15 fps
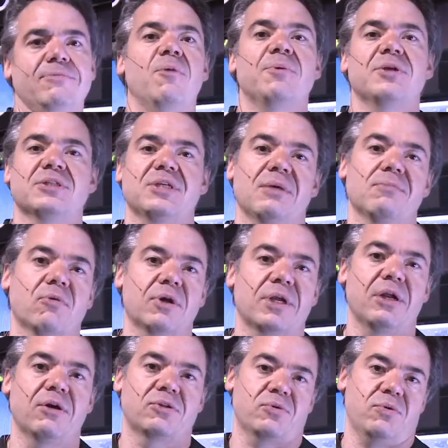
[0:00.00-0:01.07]
I'm hoping to see it more
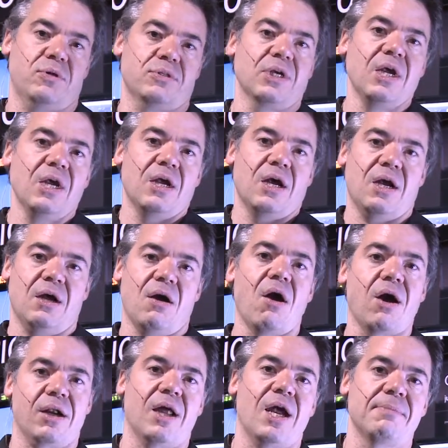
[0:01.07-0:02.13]
geared towards
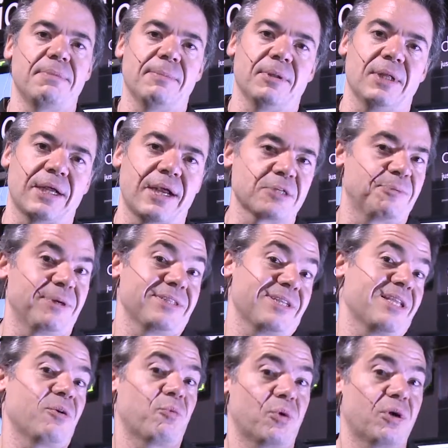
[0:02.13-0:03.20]
online people like us, because
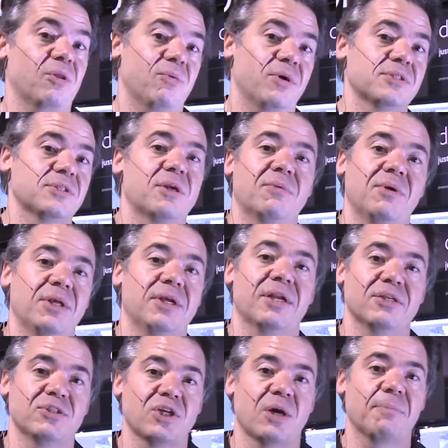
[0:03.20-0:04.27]
I think we're the ones that are really
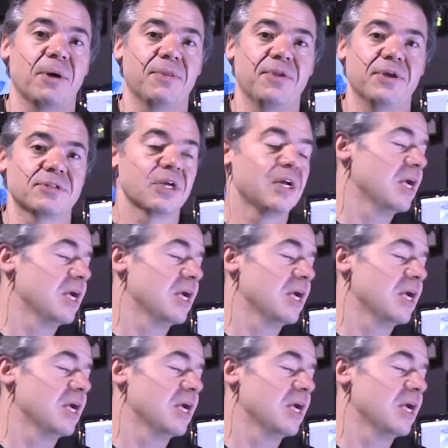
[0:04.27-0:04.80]
going to jump on this.